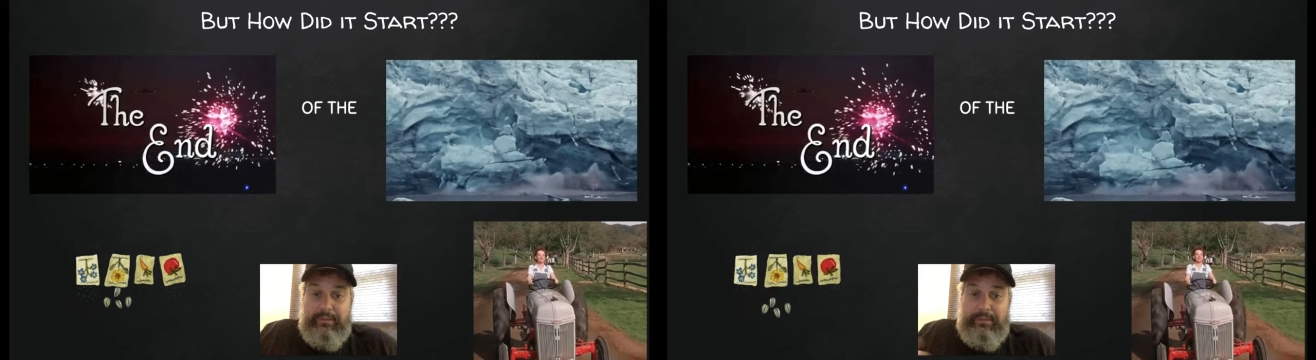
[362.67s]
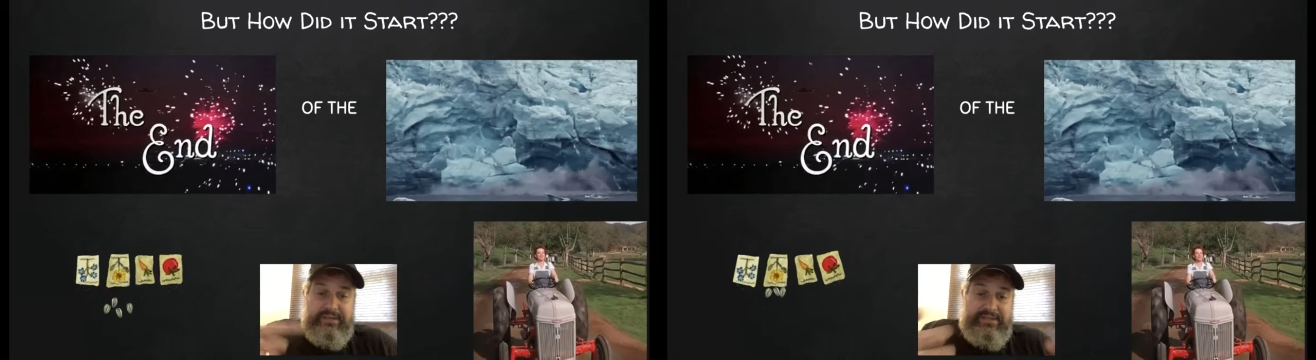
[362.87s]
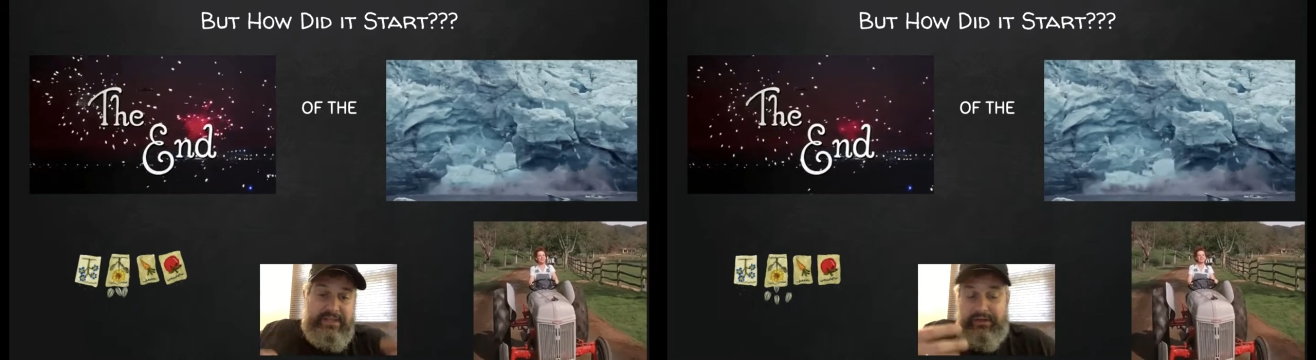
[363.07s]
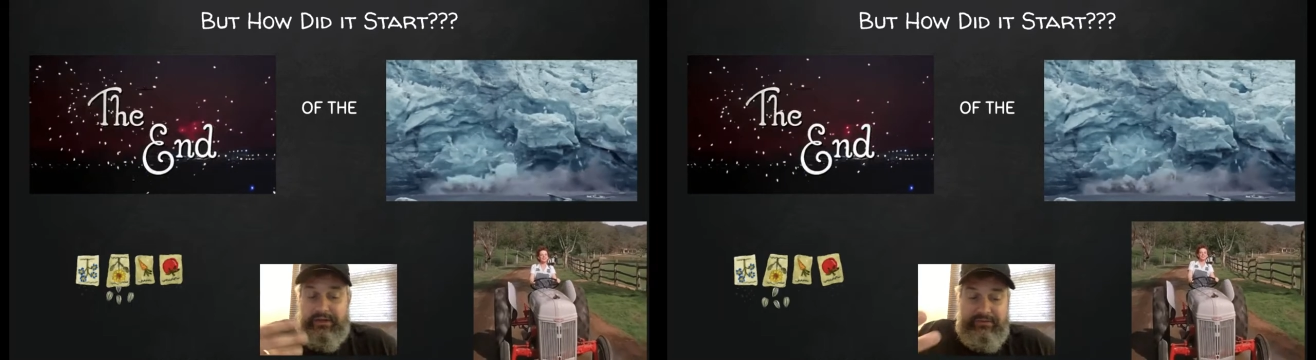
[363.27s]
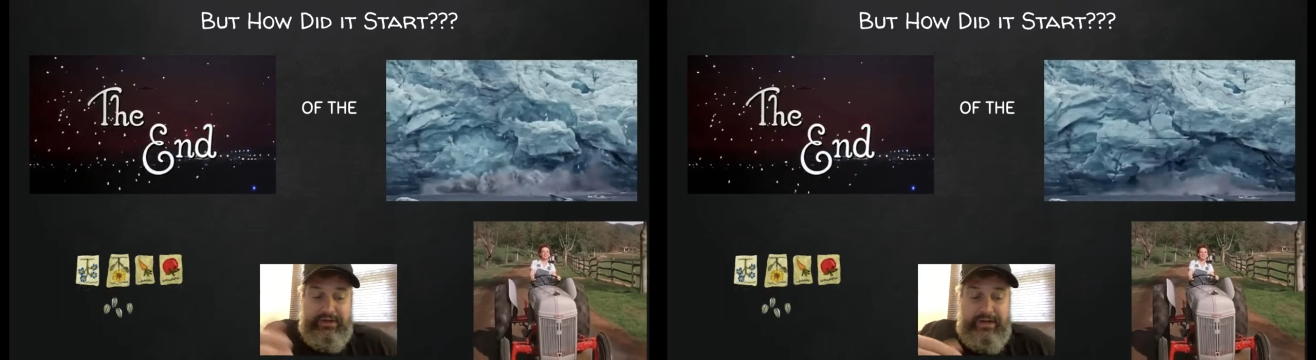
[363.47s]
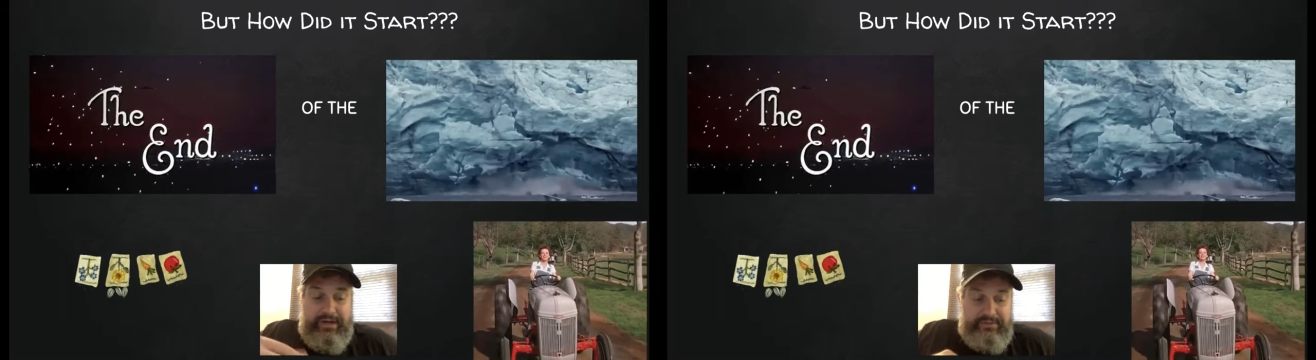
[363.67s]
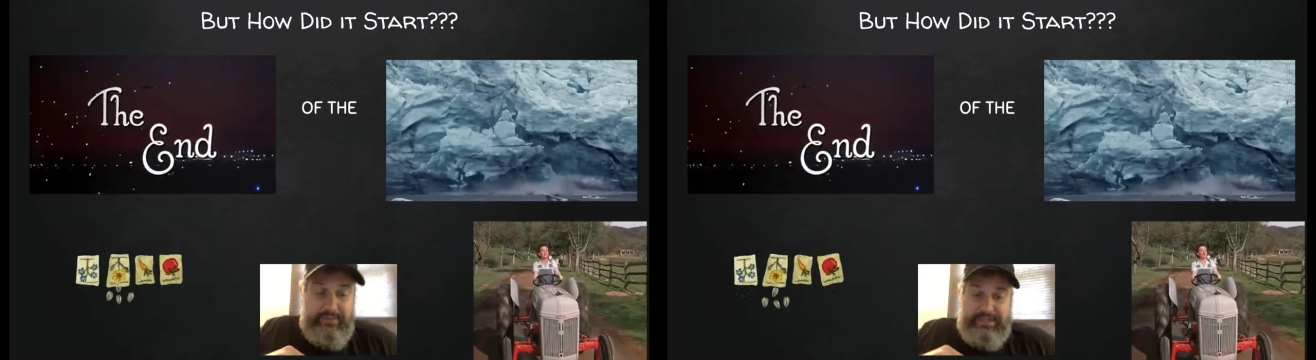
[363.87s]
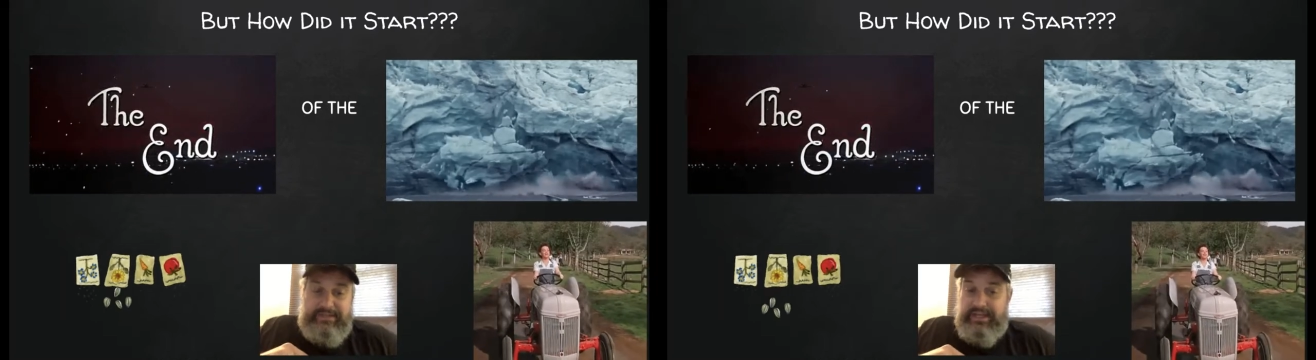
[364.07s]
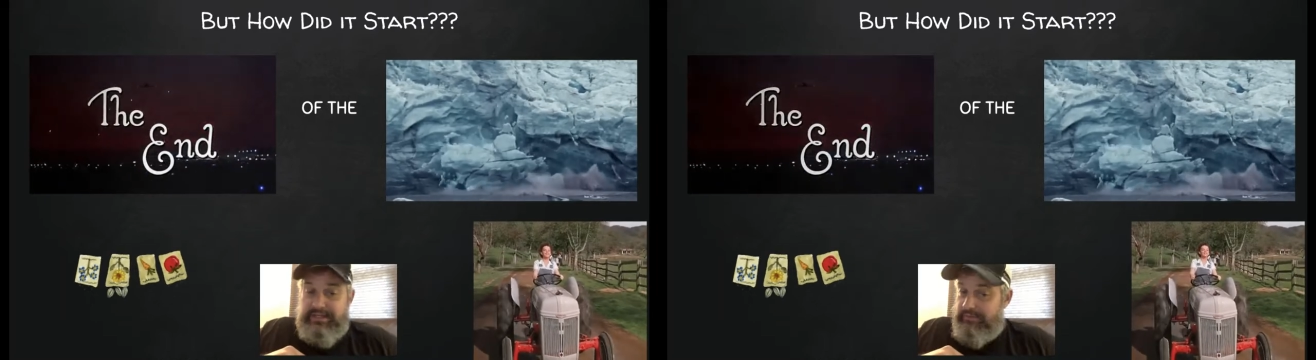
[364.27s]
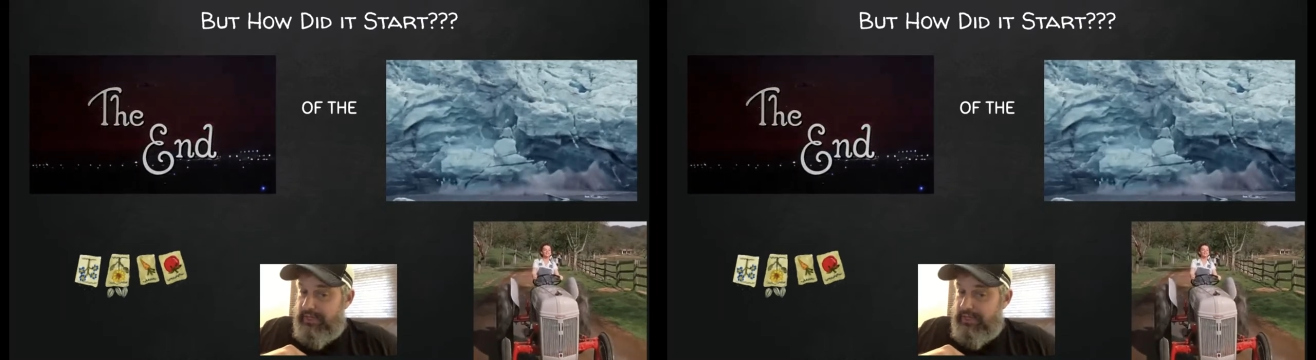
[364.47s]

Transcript: it'll be even better, because then they're going to figure out